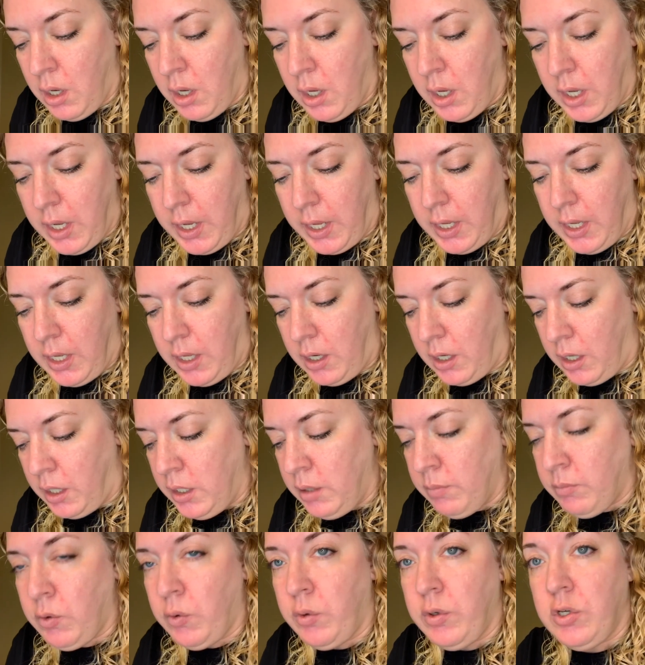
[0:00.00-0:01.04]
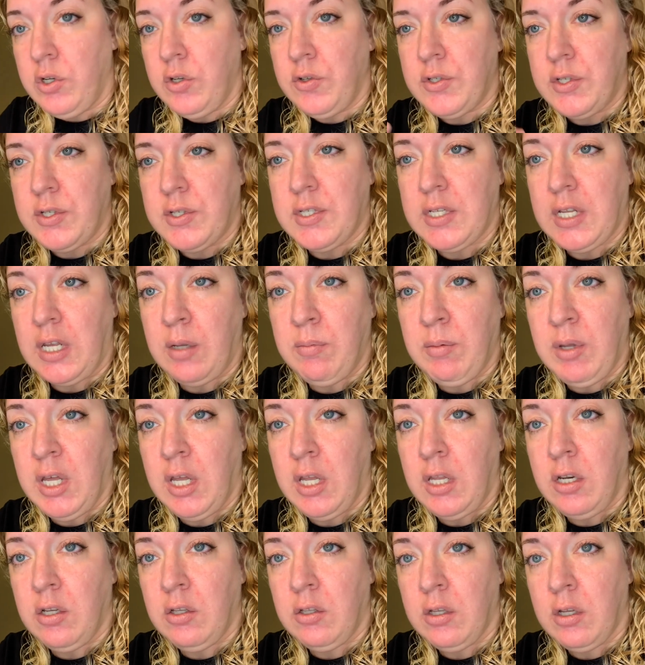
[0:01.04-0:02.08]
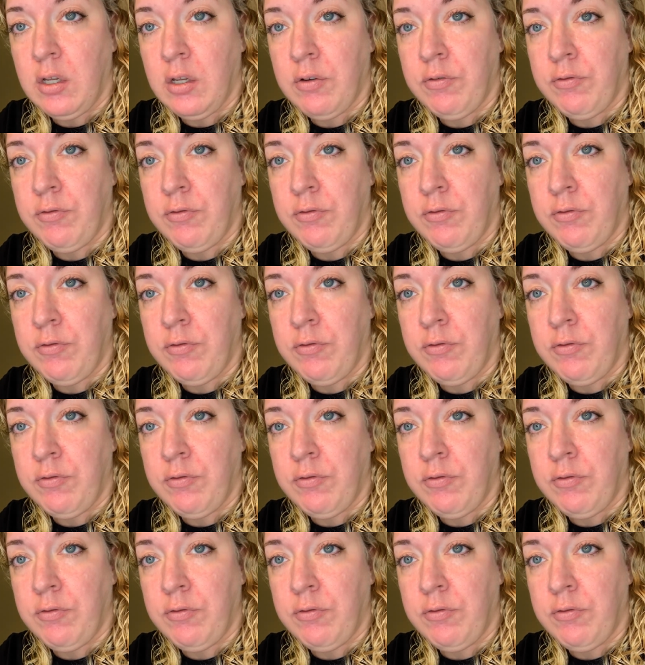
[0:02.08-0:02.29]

And I am going to use the same cannula